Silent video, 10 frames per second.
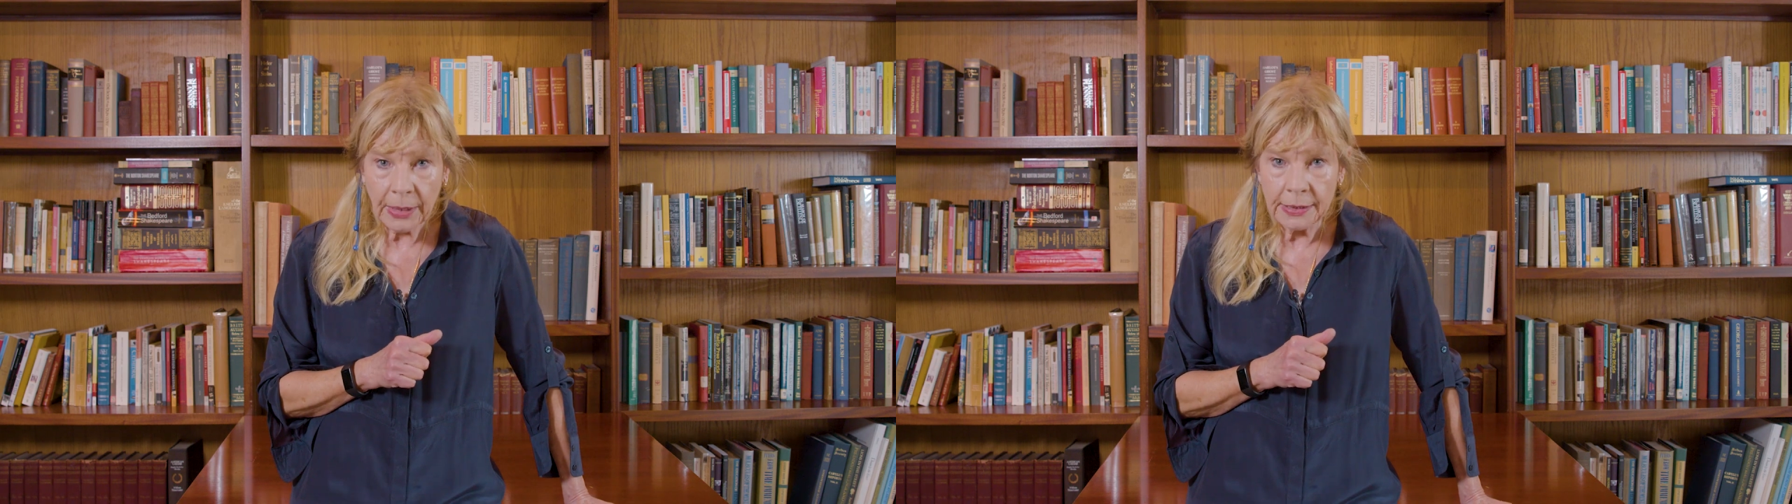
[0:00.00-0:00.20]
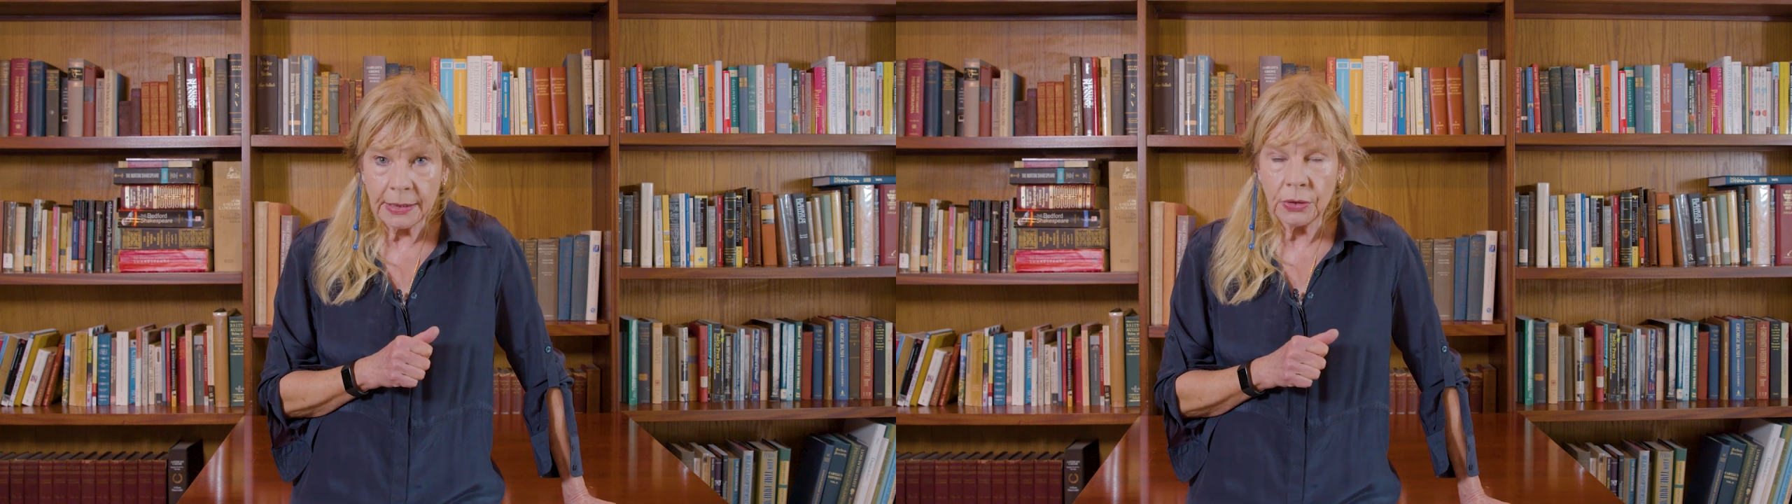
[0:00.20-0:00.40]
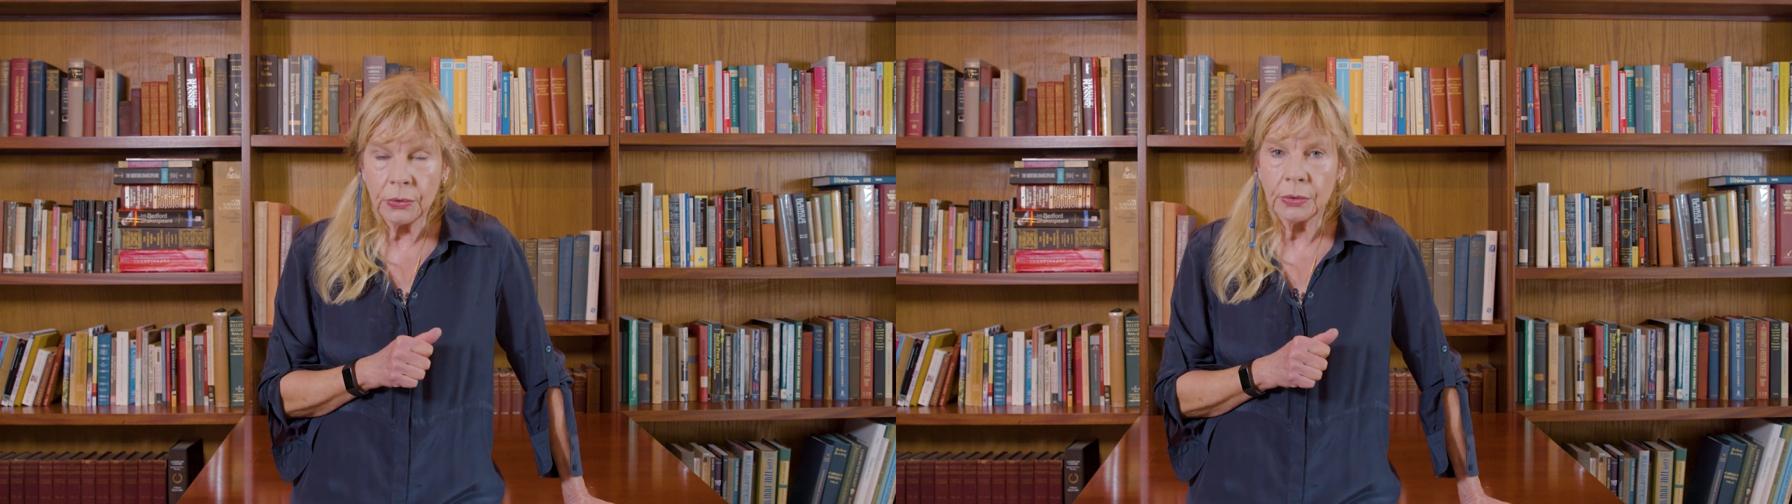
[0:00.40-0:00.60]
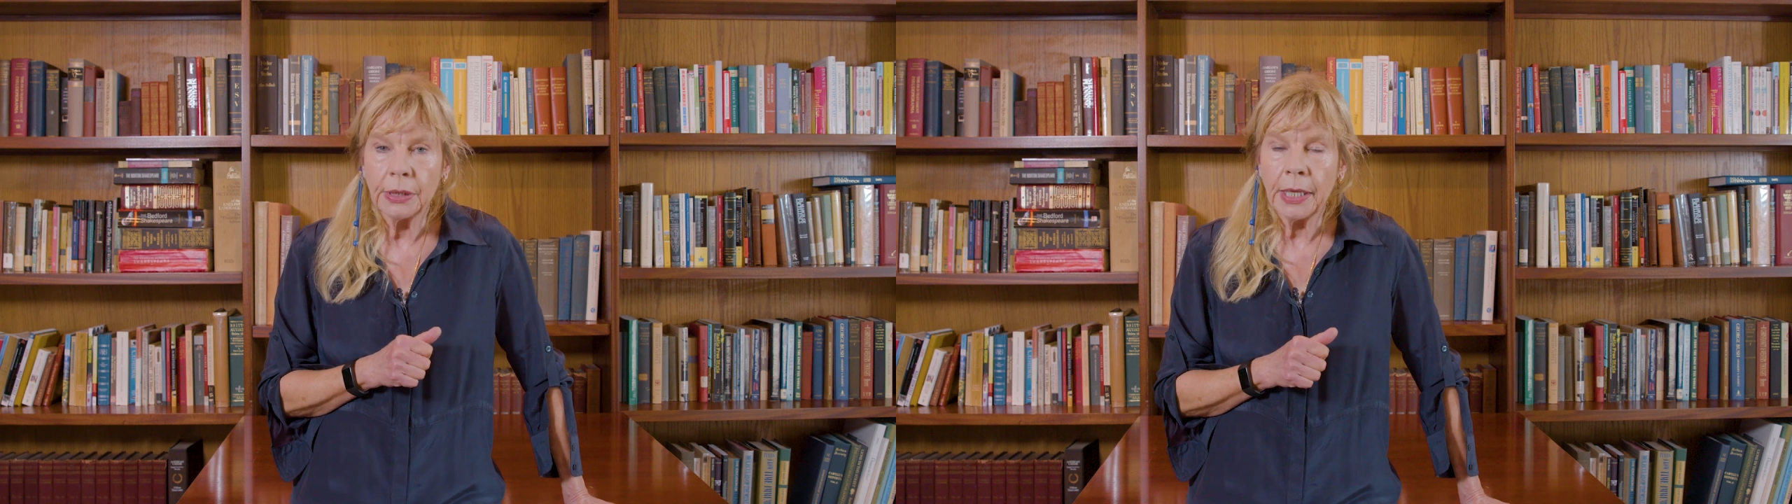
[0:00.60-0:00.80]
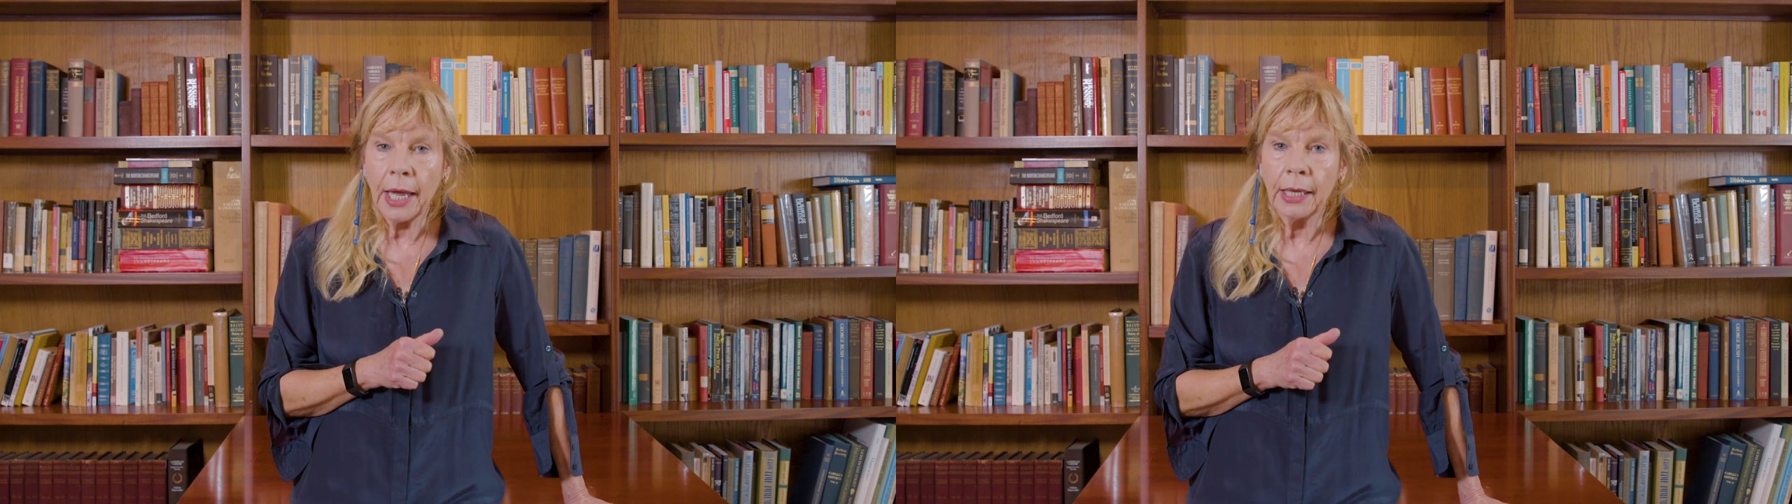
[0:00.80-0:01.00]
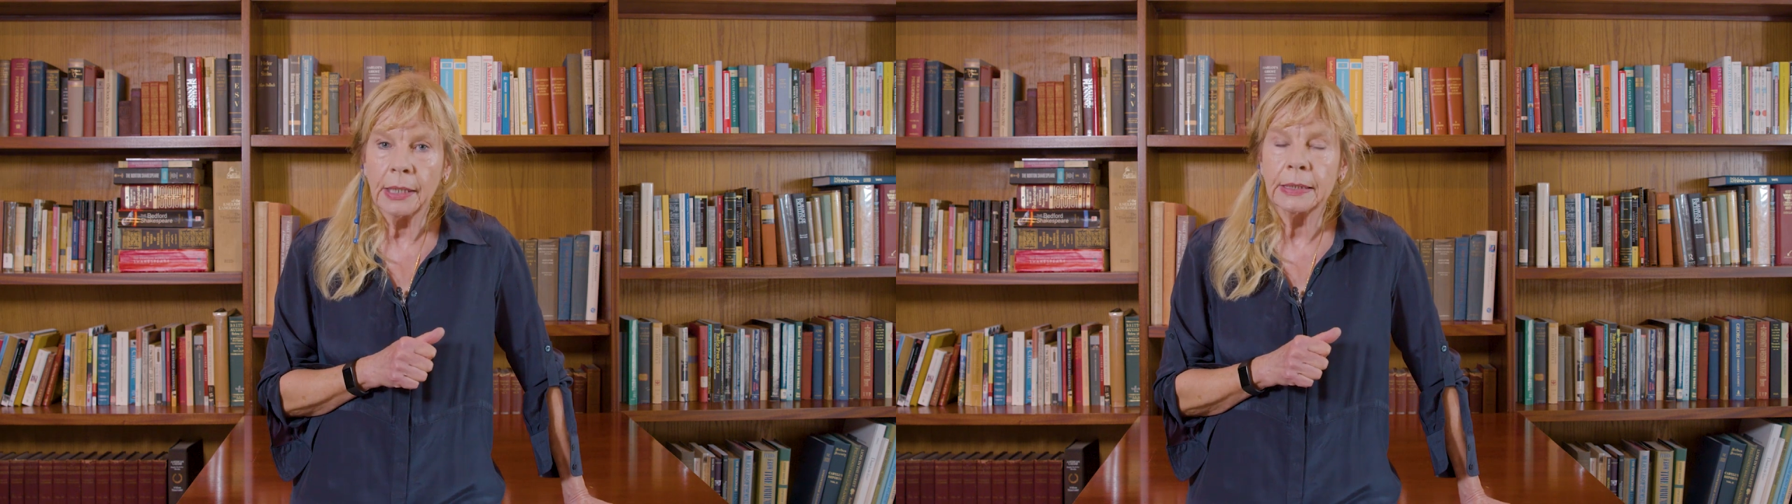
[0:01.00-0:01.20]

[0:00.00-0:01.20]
as they do today.